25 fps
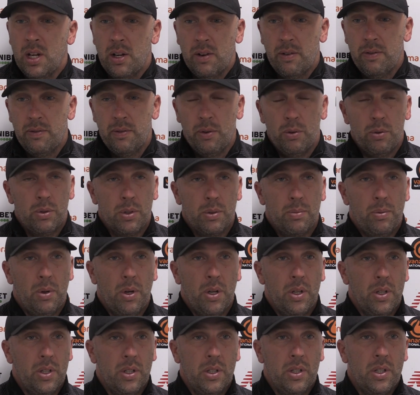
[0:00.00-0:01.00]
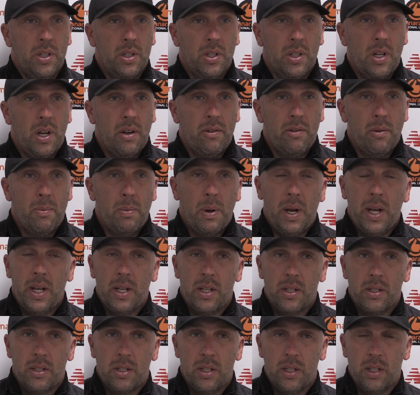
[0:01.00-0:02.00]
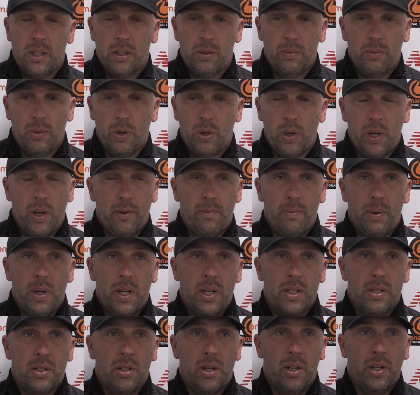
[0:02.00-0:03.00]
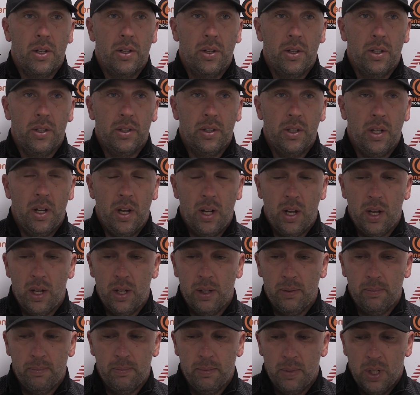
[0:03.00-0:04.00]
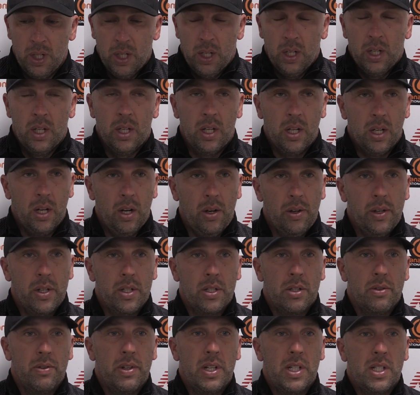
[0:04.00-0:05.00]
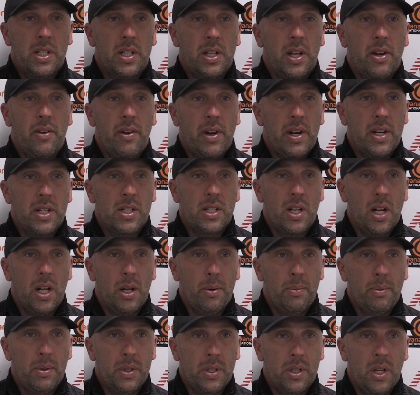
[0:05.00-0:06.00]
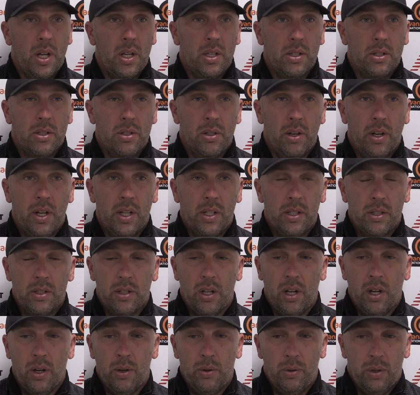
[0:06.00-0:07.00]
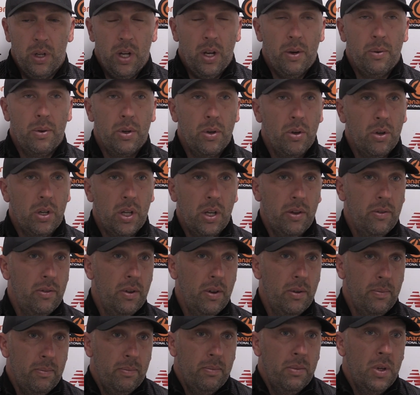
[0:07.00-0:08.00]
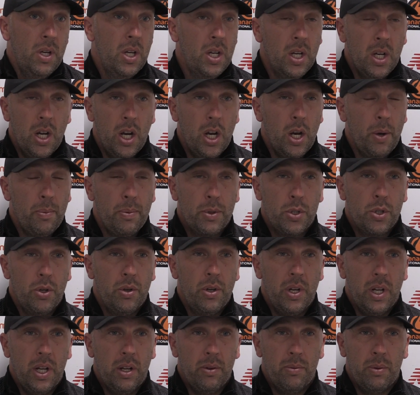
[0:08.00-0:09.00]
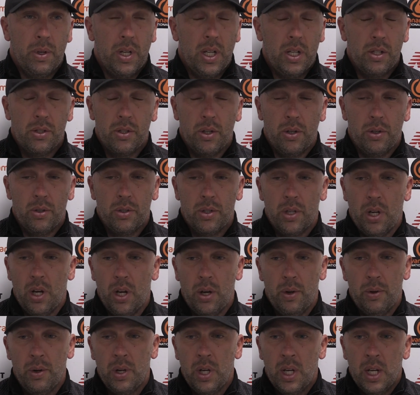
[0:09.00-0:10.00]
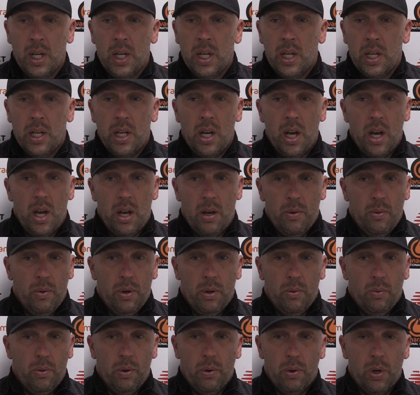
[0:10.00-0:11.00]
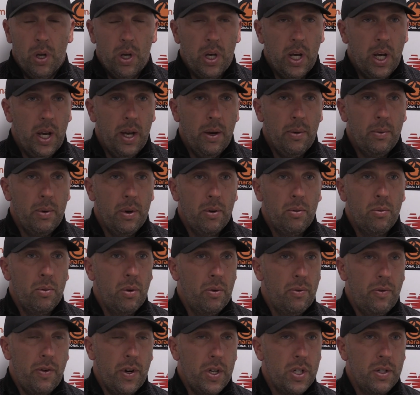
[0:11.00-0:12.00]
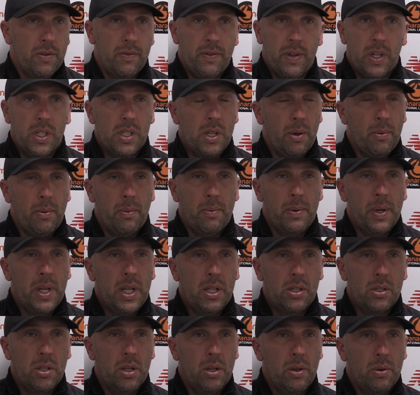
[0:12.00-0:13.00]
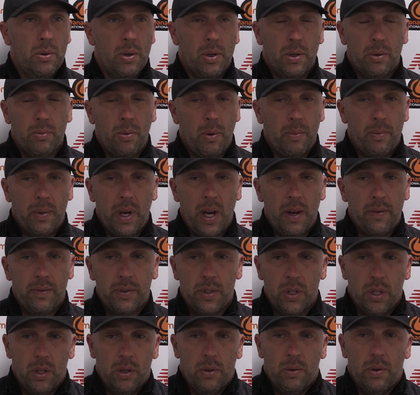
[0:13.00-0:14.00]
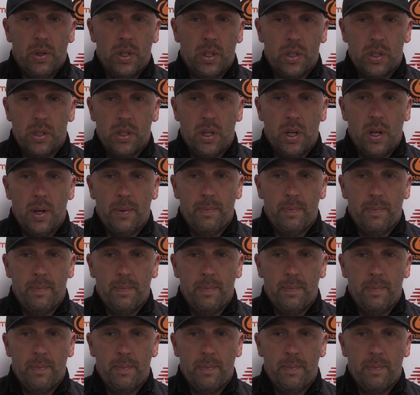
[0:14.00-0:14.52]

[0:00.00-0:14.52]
falls upon other players, and we've got enough players signed on. There's a reason they're at this club and signed, so we've got to give them an opportunity if we need to. So we'll look at it, we'll freshen things up when we need to and when we have to, and